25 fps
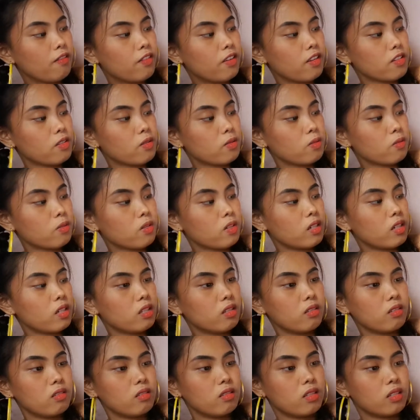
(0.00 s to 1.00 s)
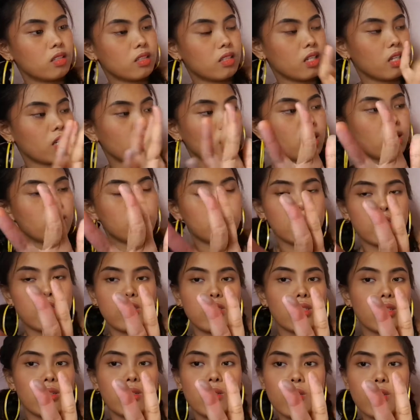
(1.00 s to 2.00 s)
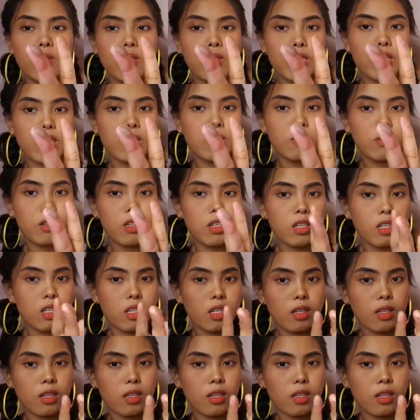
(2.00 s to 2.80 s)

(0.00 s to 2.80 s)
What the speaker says: This one. Damn, it's so creamy.